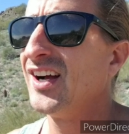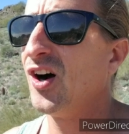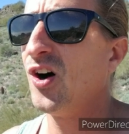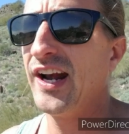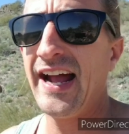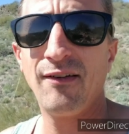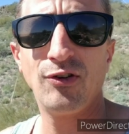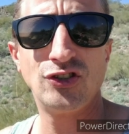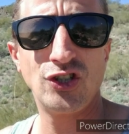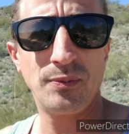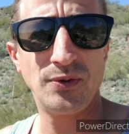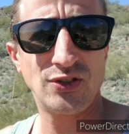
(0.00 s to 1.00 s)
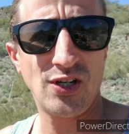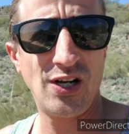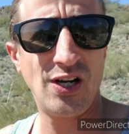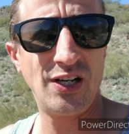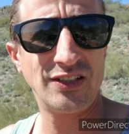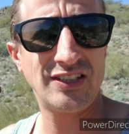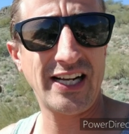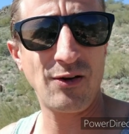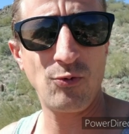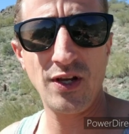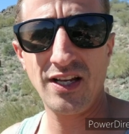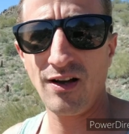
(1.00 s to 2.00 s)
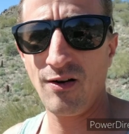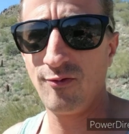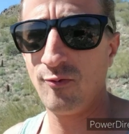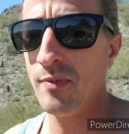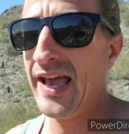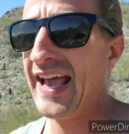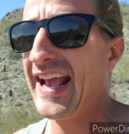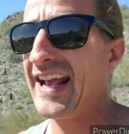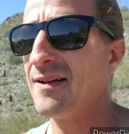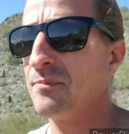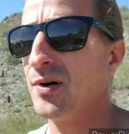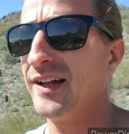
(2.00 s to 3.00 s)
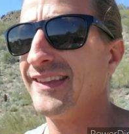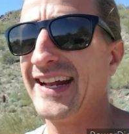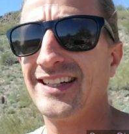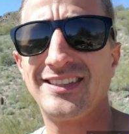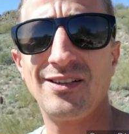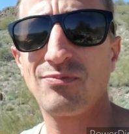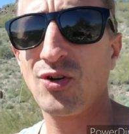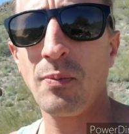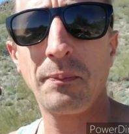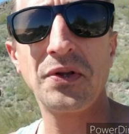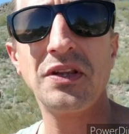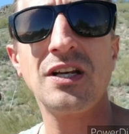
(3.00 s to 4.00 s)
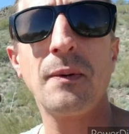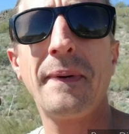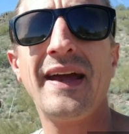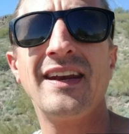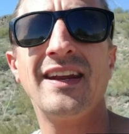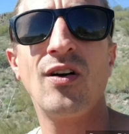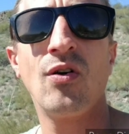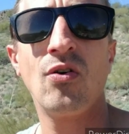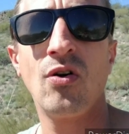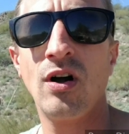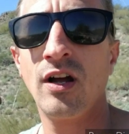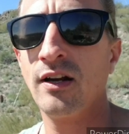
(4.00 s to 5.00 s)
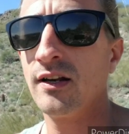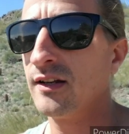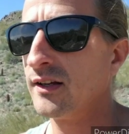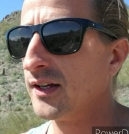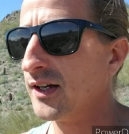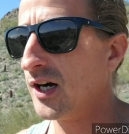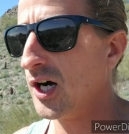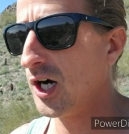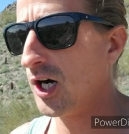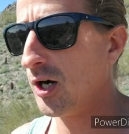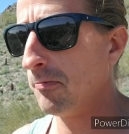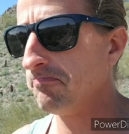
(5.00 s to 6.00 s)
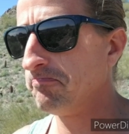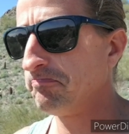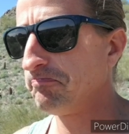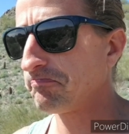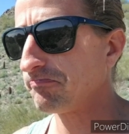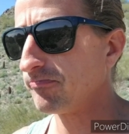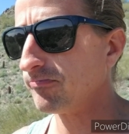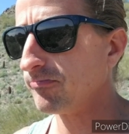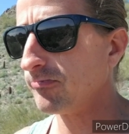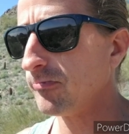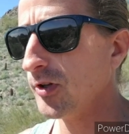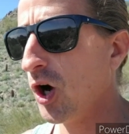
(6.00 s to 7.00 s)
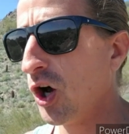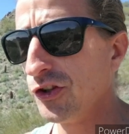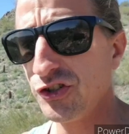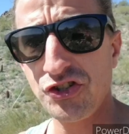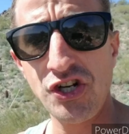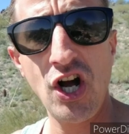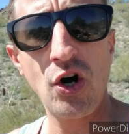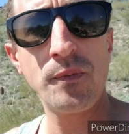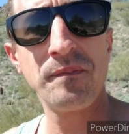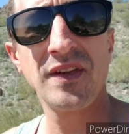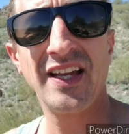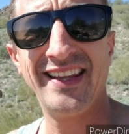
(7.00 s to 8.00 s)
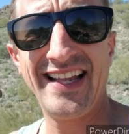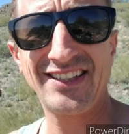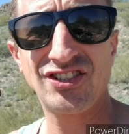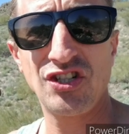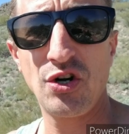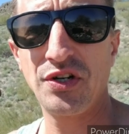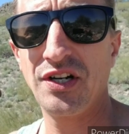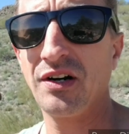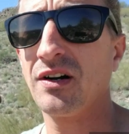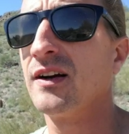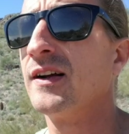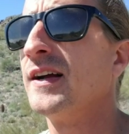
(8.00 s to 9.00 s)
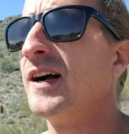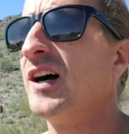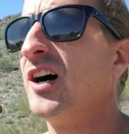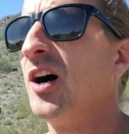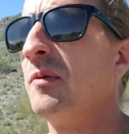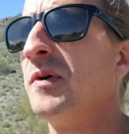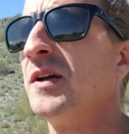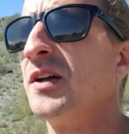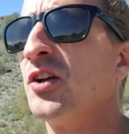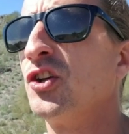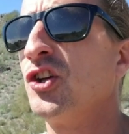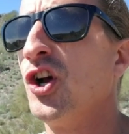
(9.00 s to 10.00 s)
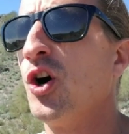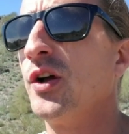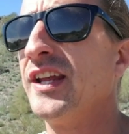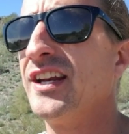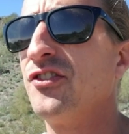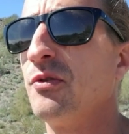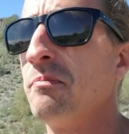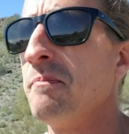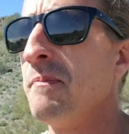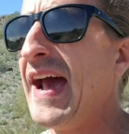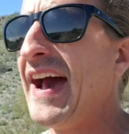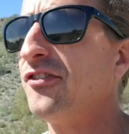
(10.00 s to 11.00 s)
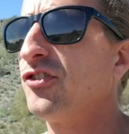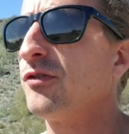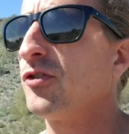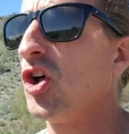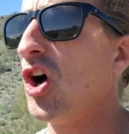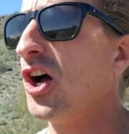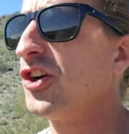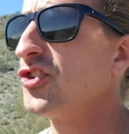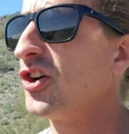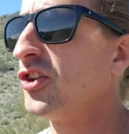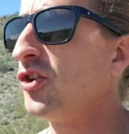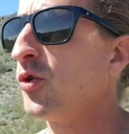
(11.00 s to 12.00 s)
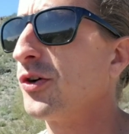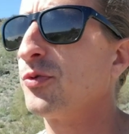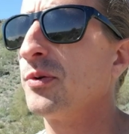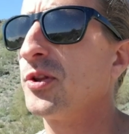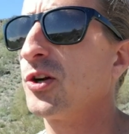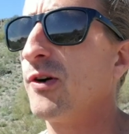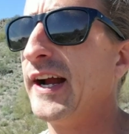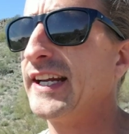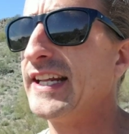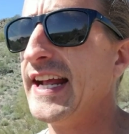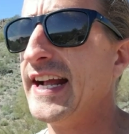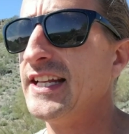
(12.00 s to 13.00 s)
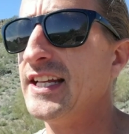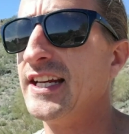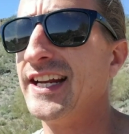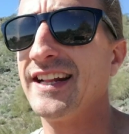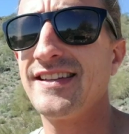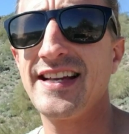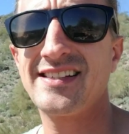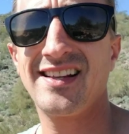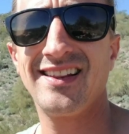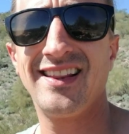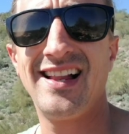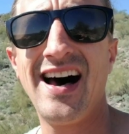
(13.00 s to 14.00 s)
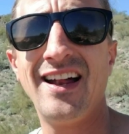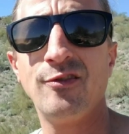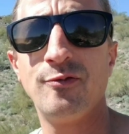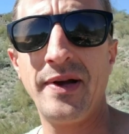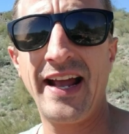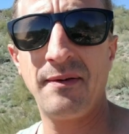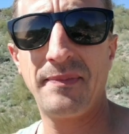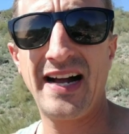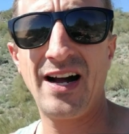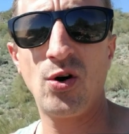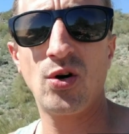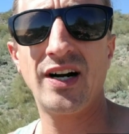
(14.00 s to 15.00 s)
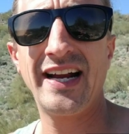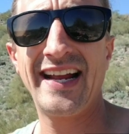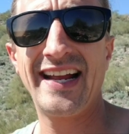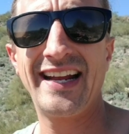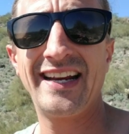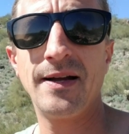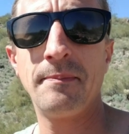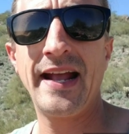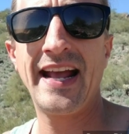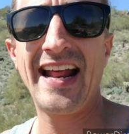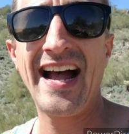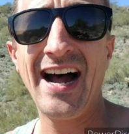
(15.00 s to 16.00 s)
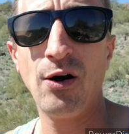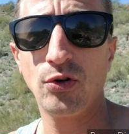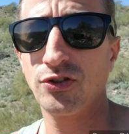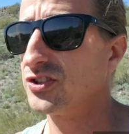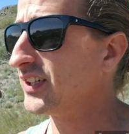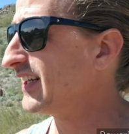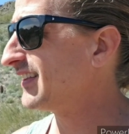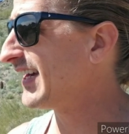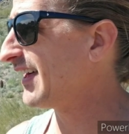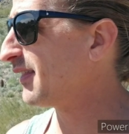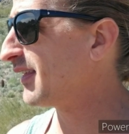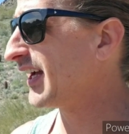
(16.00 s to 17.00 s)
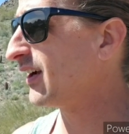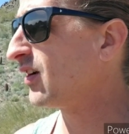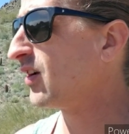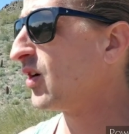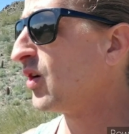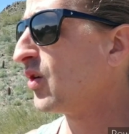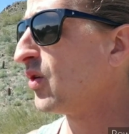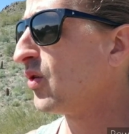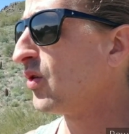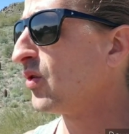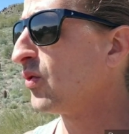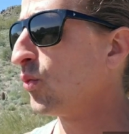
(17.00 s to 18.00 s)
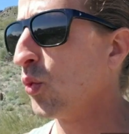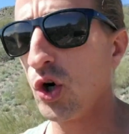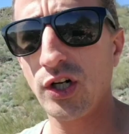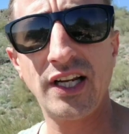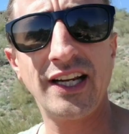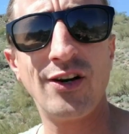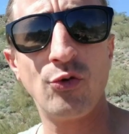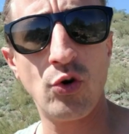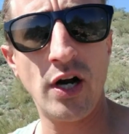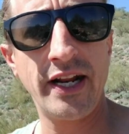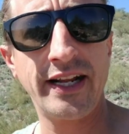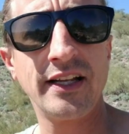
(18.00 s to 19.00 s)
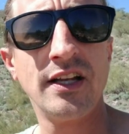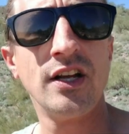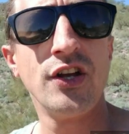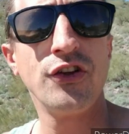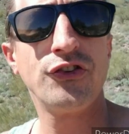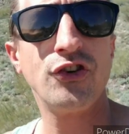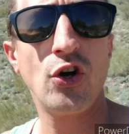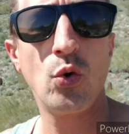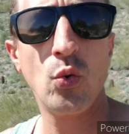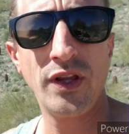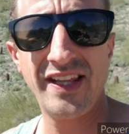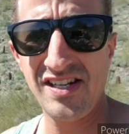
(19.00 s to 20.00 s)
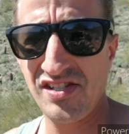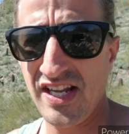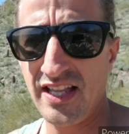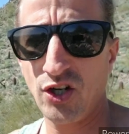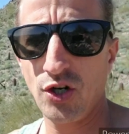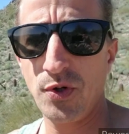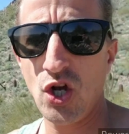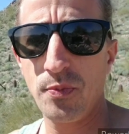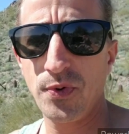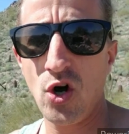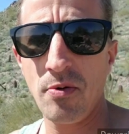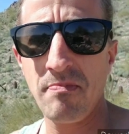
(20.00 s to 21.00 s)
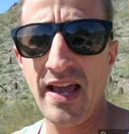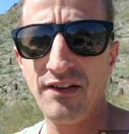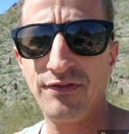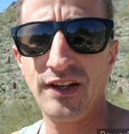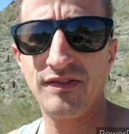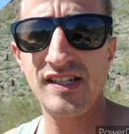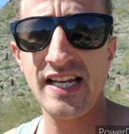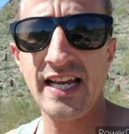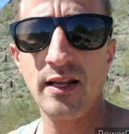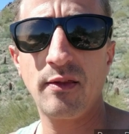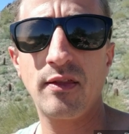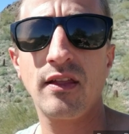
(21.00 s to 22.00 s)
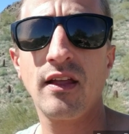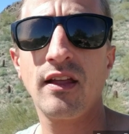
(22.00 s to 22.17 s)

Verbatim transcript: on average opens on the second week of May, but that is completely dependent on um, on the snow and that snow year. Um, you know, it is a massive lodge on the North Rim of the Grand Canyon, and it takes a lot of manpower and man hours to get that thing working and running. So when they say they're going to be open on May fifteenth